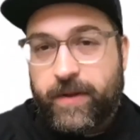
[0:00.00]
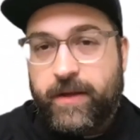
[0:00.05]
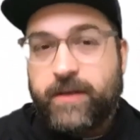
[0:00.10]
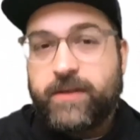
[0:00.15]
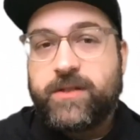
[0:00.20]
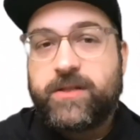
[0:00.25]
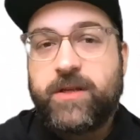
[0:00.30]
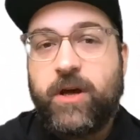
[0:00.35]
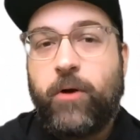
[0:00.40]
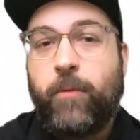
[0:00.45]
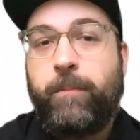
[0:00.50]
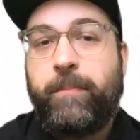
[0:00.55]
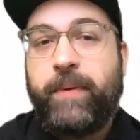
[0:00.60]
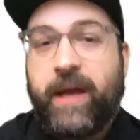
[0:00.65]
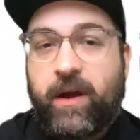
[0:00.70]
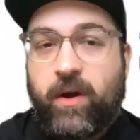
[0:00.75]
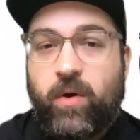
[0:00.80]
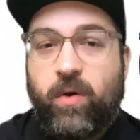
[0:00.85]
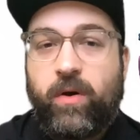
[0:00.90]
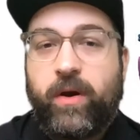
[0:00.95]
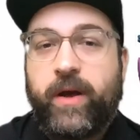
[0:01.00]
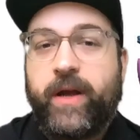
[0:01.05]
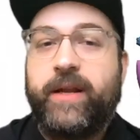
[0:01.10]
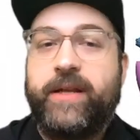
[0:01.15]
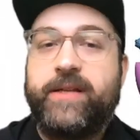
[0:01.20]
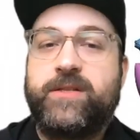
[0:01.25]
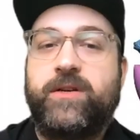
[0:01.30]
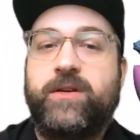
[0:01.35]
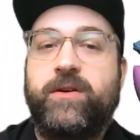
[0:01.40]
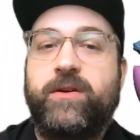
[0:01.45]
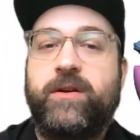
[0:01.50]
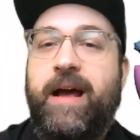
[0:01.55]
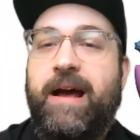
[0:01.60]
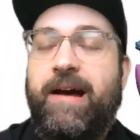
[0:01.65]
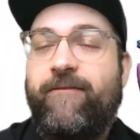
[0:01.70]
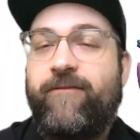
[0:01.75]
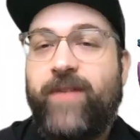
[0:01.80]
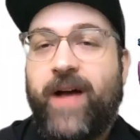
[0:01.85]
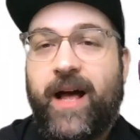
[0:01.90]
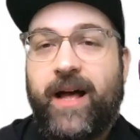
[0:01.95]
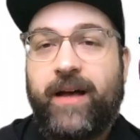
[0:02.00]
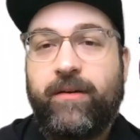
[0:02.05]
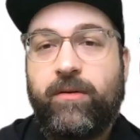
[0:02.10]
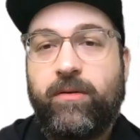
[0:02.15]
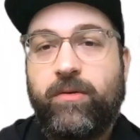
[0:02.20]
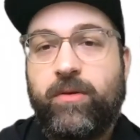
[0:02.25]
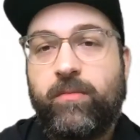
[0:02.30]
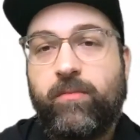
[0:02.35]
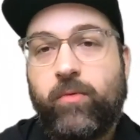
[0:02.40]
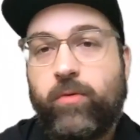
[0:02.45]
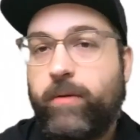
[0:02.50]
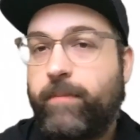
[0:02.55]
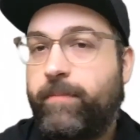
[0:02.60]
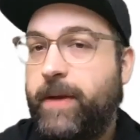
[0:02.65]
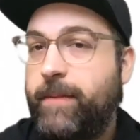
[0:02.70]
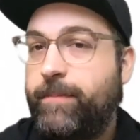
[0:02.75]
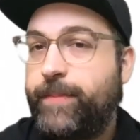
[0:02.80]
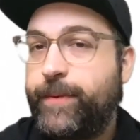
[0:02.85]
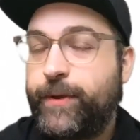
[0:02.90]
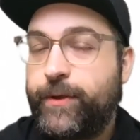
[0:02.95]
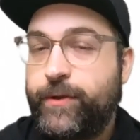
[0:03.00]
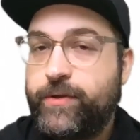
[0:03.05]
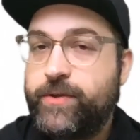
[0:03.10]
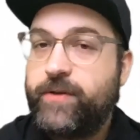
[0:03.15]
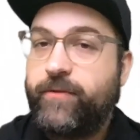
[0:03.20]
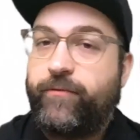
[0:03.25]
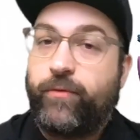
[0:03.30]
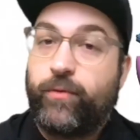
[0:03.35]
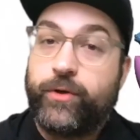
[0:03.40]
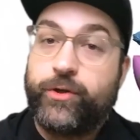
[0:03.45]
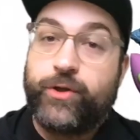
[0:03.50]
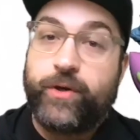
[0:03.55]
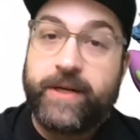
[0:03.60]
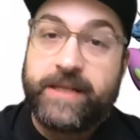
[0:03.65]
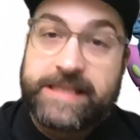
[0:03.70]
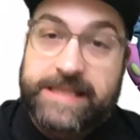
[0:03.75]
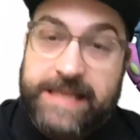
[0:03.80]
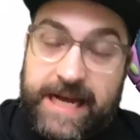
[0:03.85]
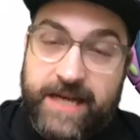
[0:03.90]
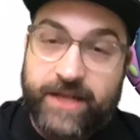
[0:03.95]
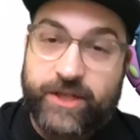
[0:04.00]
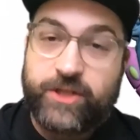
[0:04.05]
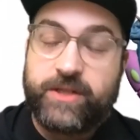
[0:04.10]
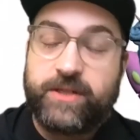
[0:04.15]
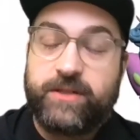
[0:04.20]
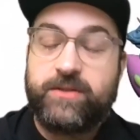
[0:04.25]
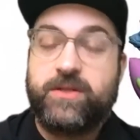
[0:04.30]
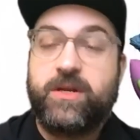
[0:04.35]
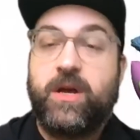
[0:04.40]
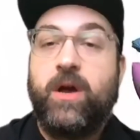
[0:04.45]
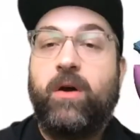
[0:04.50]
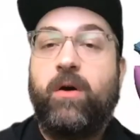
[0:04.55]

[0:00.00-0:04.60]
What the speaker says: So Bitcoin is going to have value the more people use it for transactions,